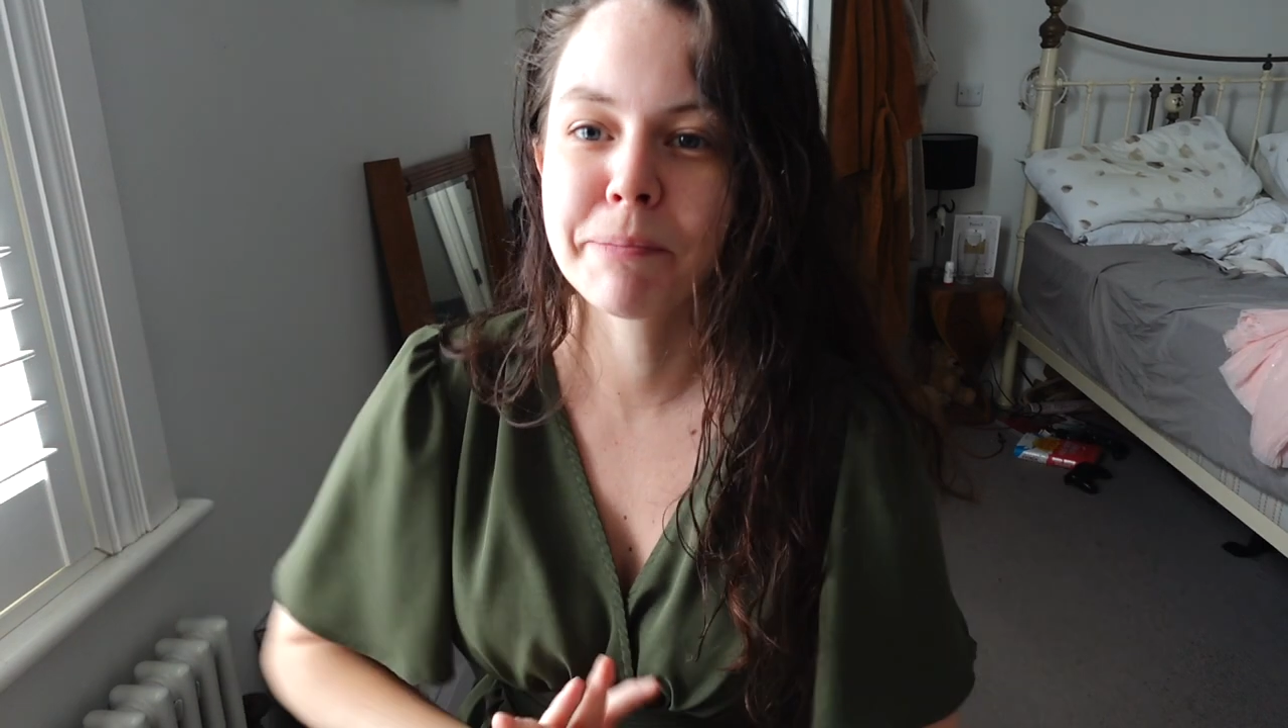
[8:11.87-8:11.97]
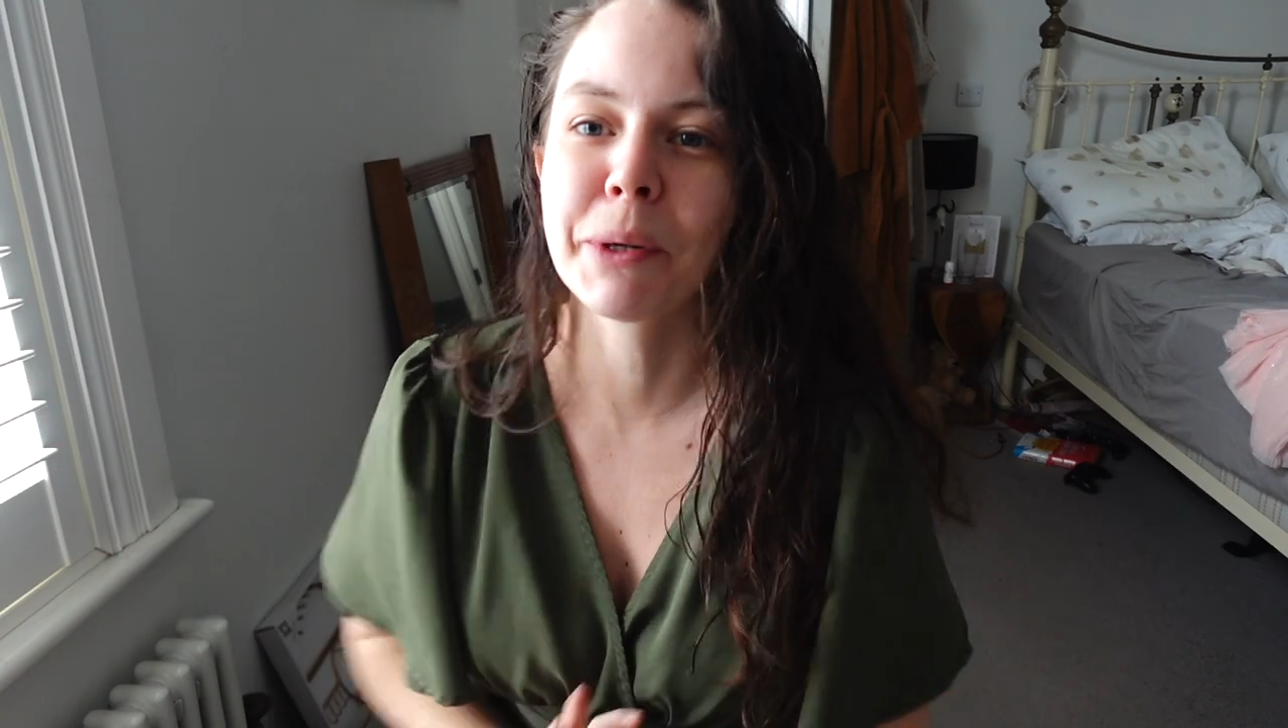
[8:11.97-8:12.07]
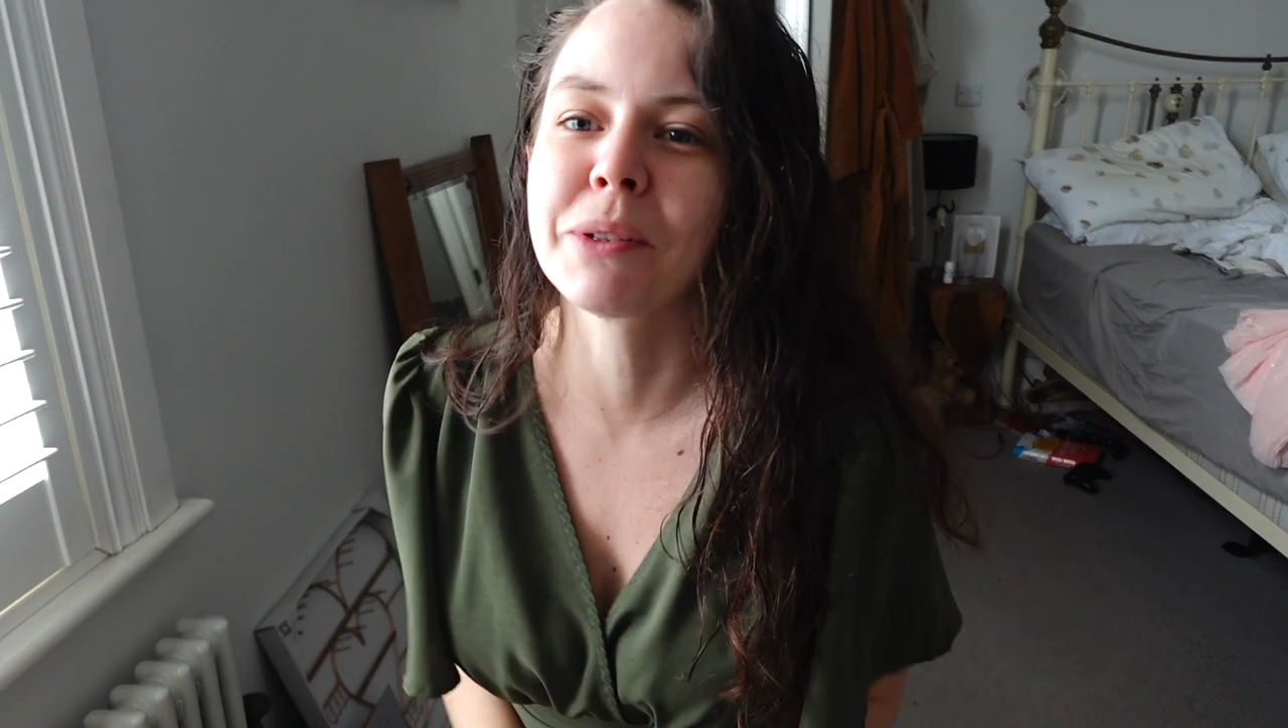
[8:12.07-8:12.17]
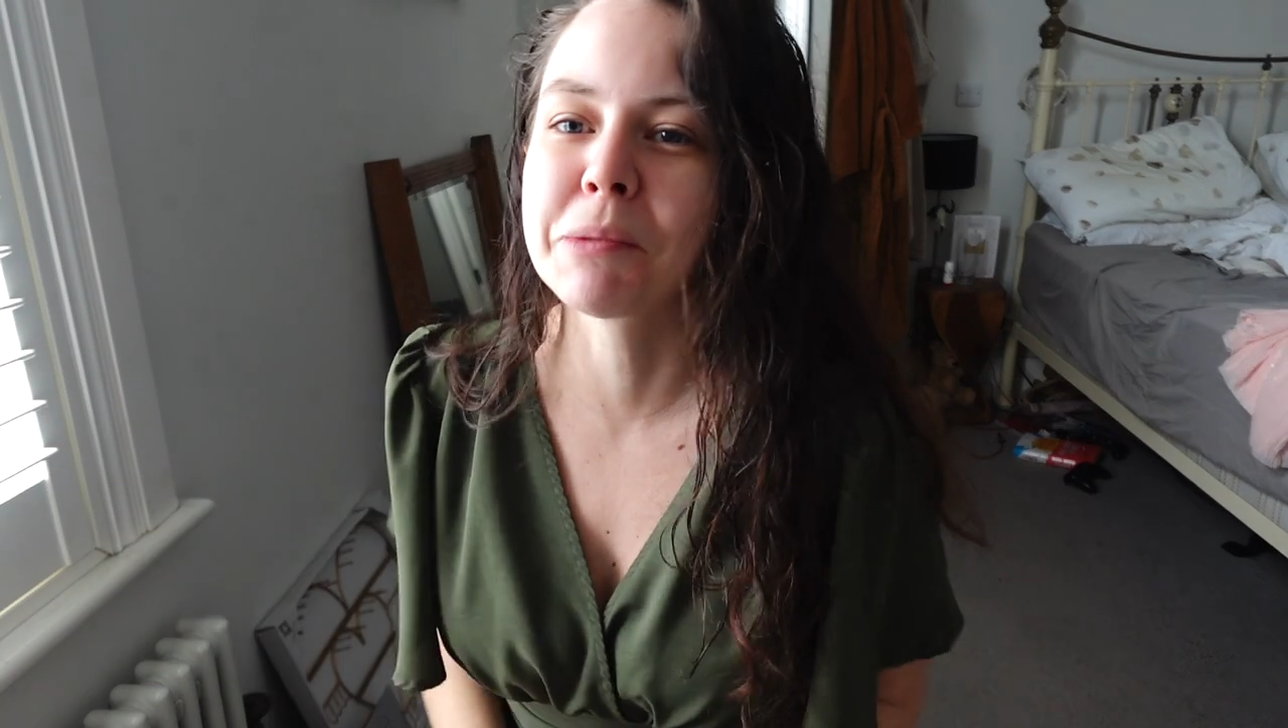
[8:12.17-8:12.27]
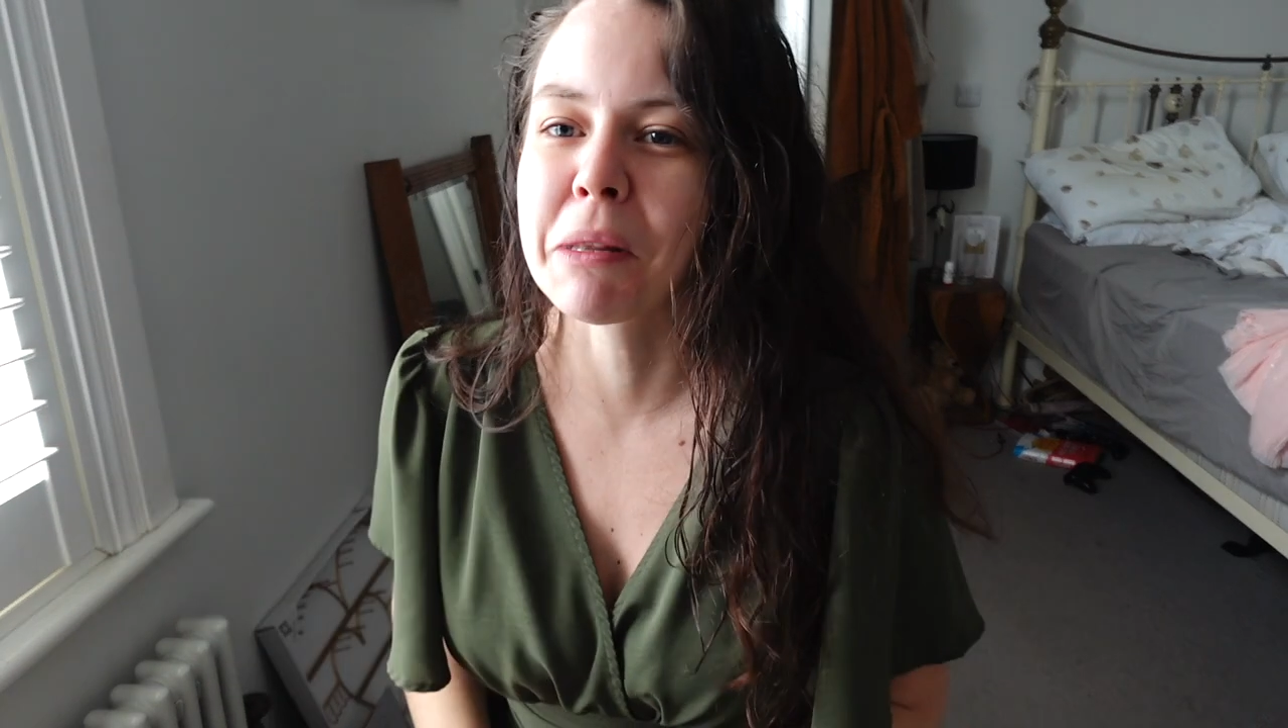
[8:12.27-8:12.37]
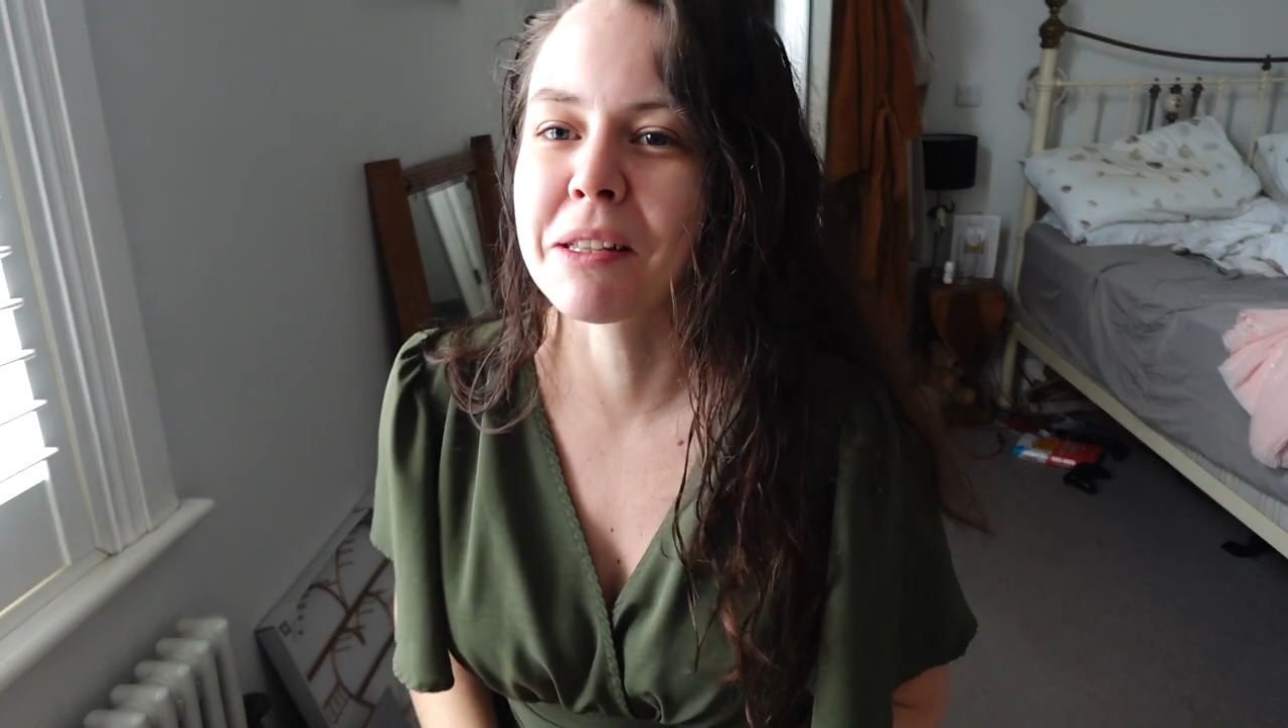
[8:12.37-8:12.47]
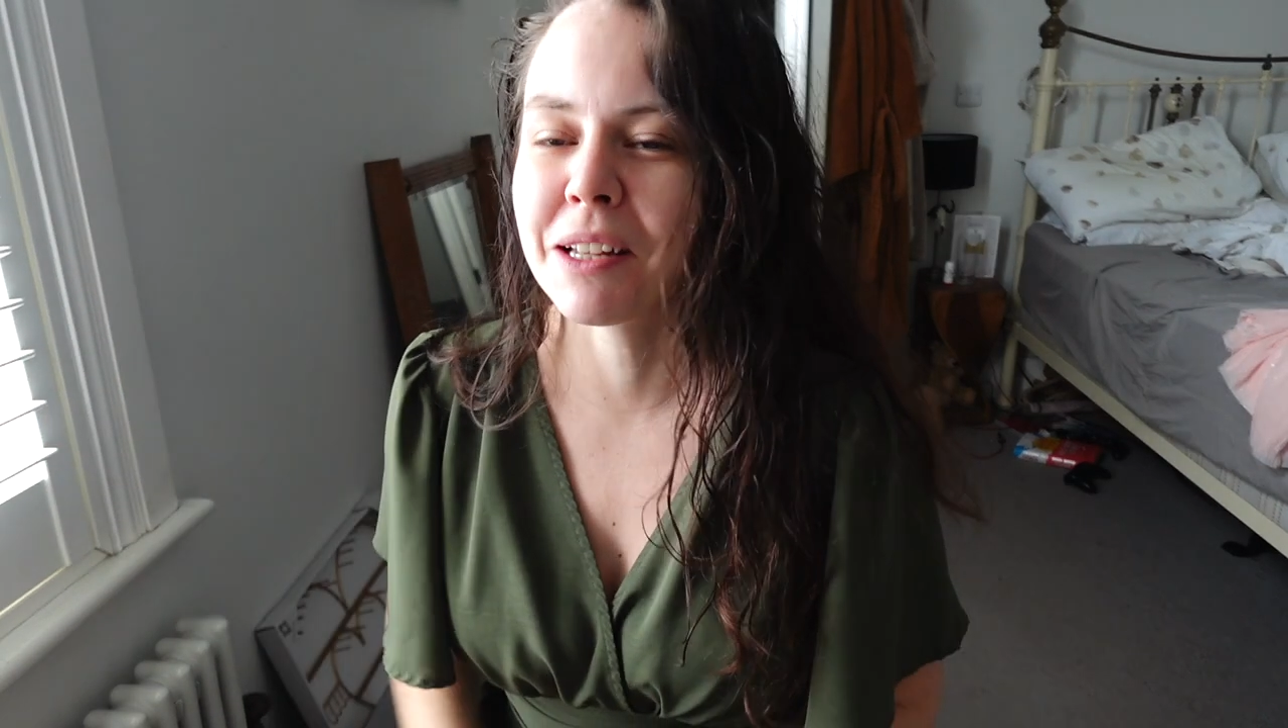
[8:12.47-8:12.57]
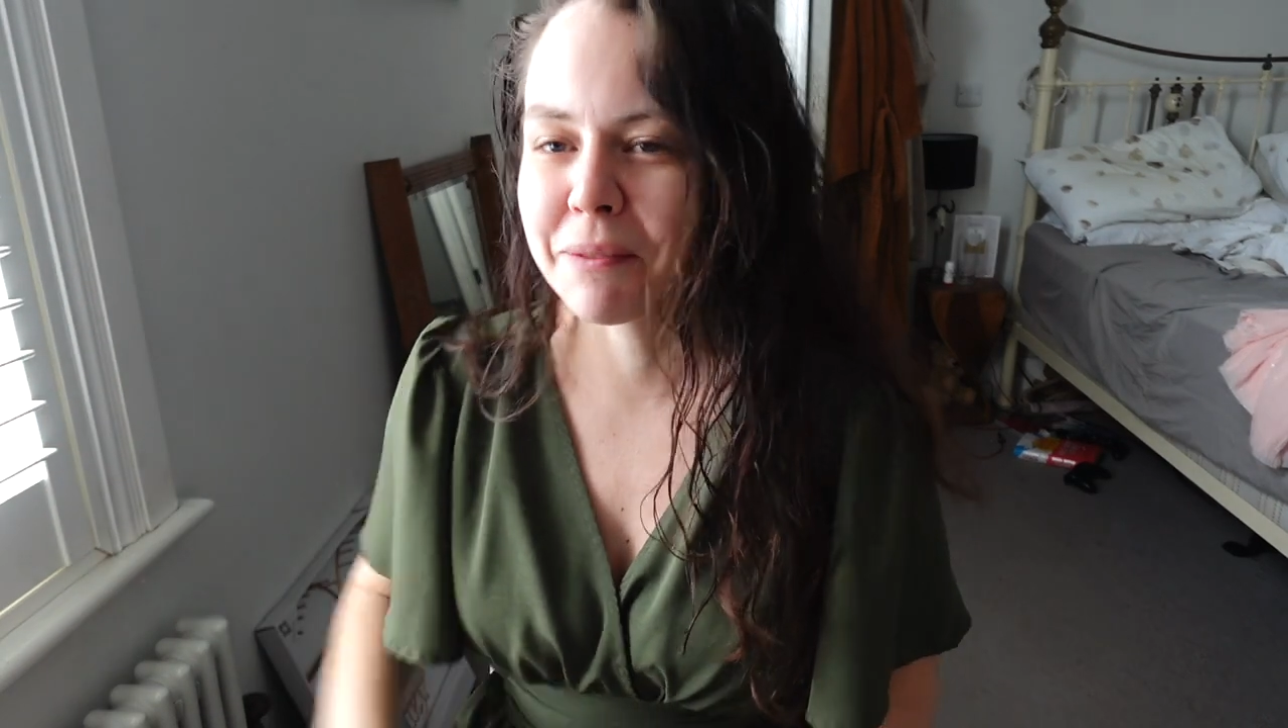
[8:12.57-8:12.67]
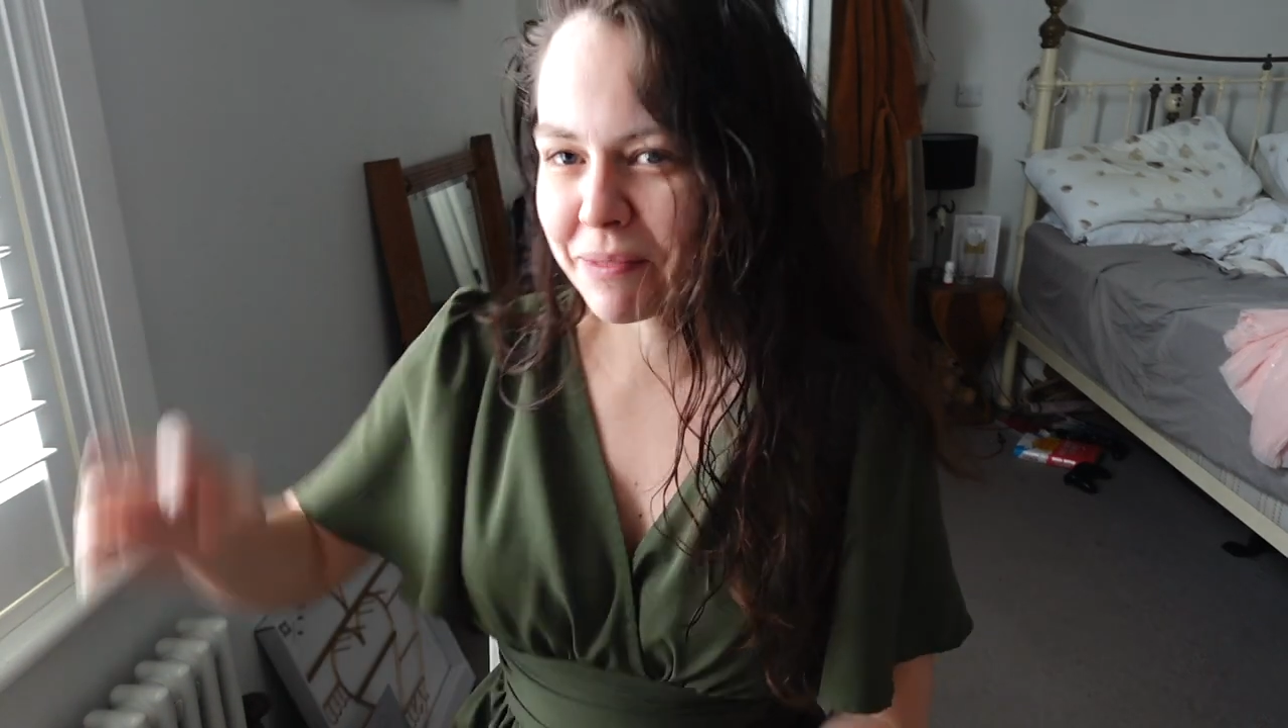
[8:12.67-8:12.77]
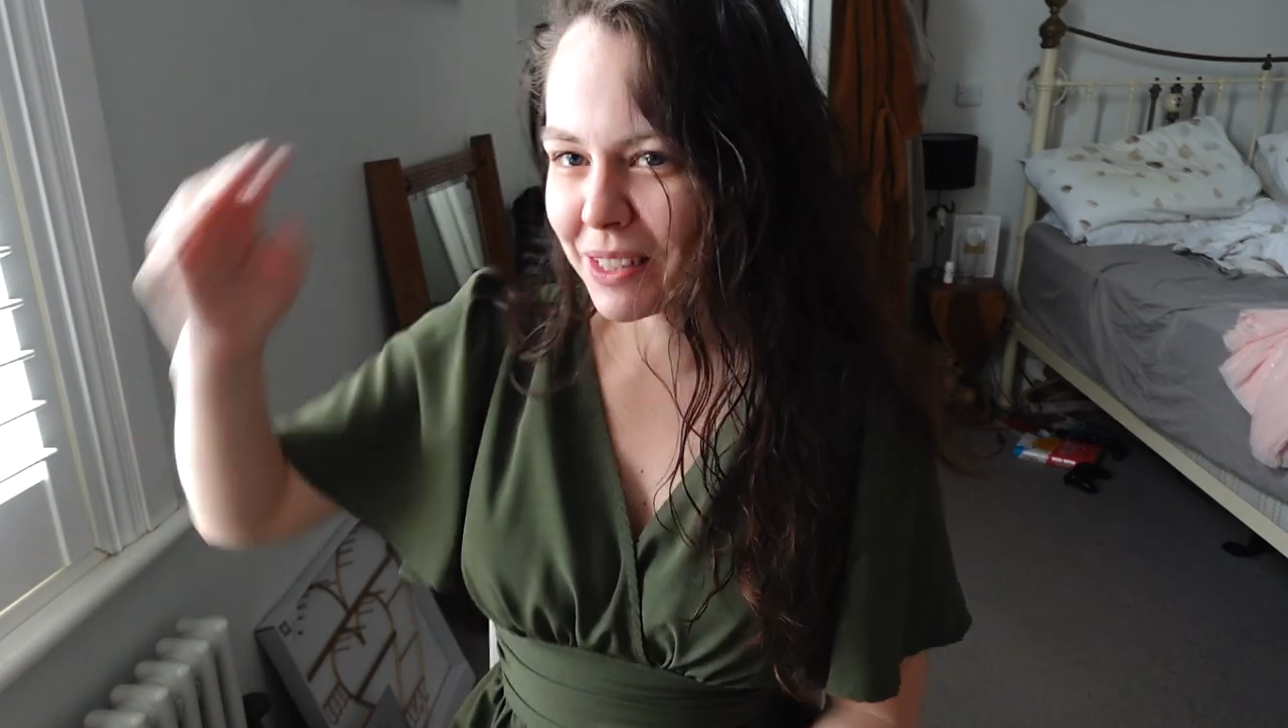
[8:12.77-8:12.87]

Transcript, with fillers: because Mother's Day.